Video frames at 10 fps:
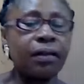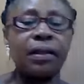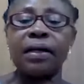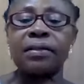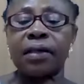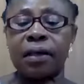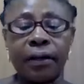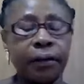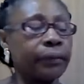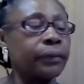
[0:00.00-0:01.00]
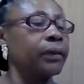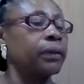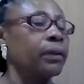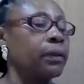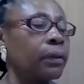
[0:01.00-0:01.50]
that
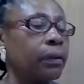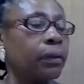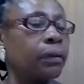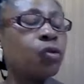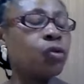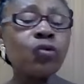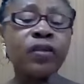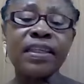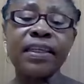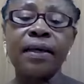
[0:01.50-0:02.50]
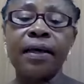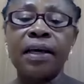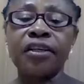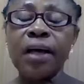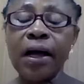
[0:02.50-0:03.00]
you will see
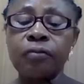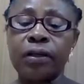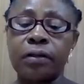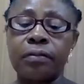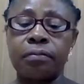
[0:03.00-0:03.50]
a child with